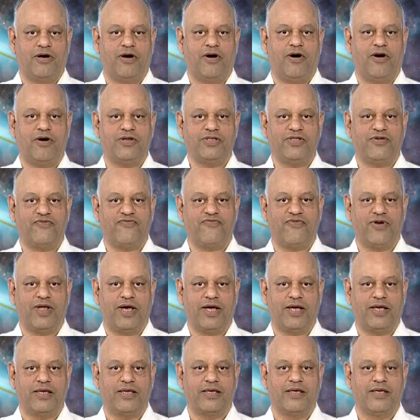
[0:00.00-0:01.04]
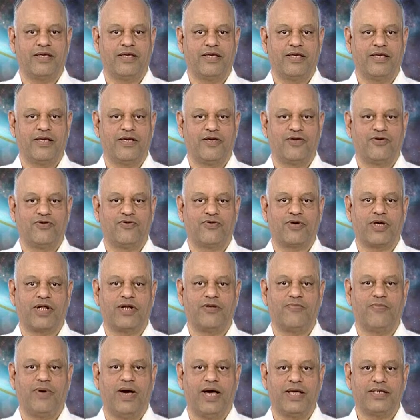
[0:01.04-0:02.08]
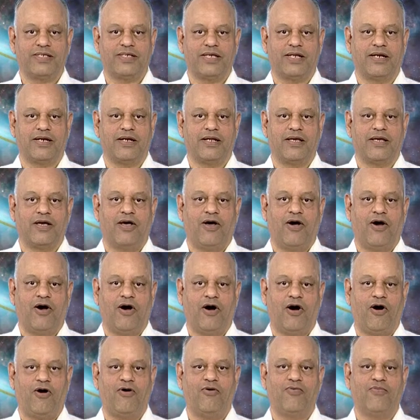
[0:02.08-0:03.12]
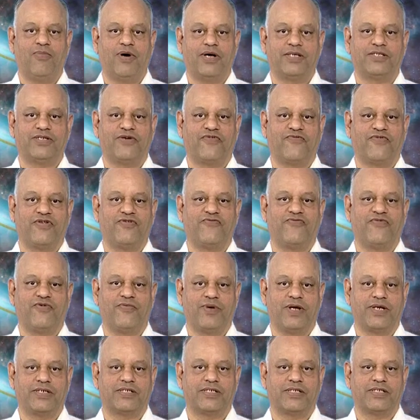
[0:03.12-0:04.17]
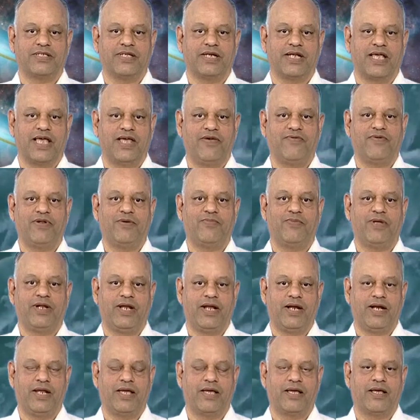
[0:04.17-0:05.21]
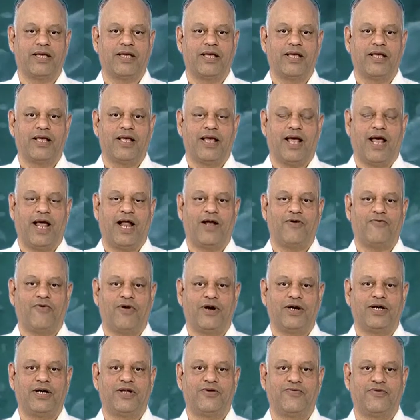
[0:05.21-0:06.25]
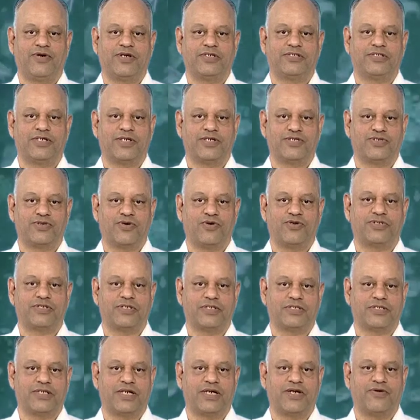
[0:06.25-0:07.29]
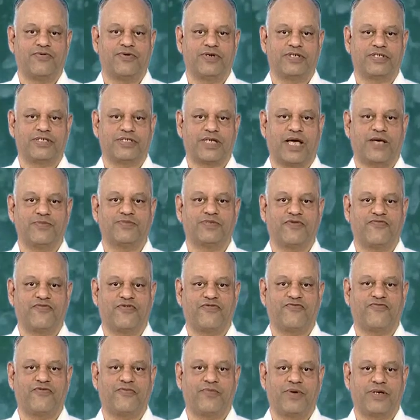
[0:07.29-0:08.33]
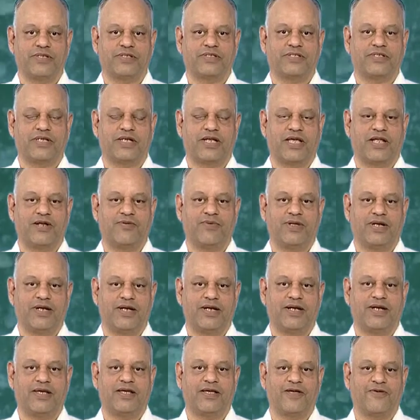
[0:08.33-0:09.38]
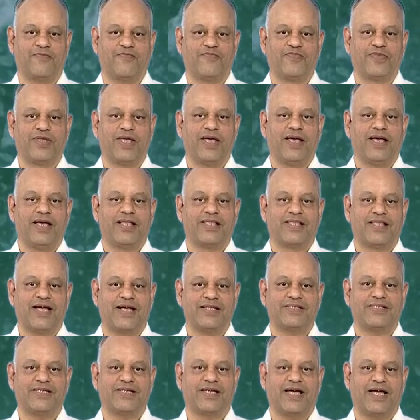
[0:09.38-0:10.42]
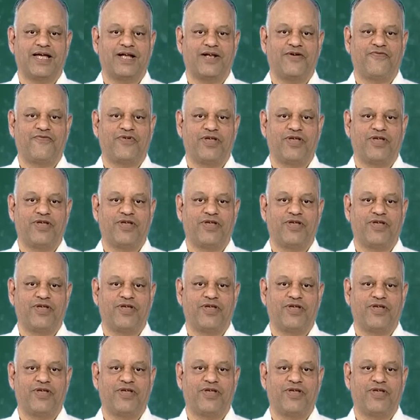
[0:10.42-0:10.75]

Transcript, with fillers: on the fly, you can imagine how much of information that he will be needing, and what diverse resources and diverse types of information that he will be needing. That is a kind of